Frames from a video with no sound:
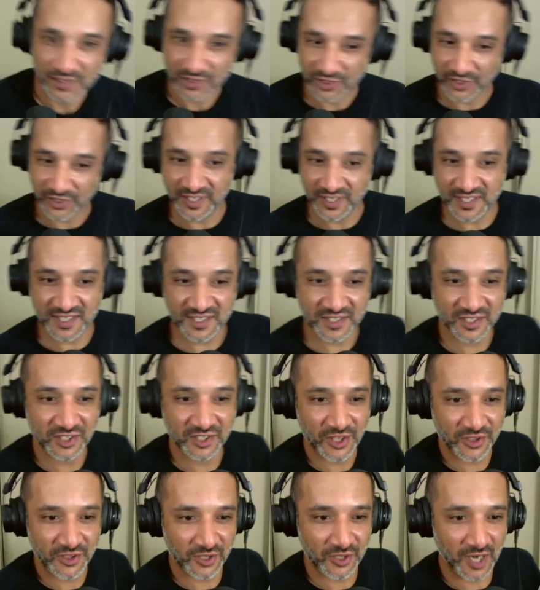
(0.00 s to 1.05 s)
So this is
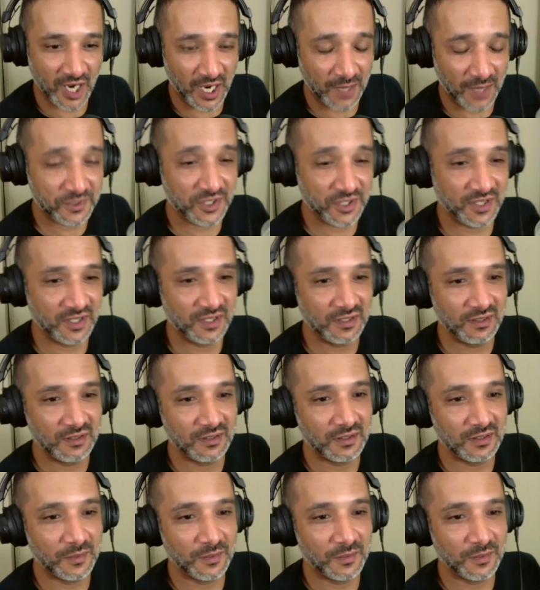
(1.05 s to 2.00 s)
another option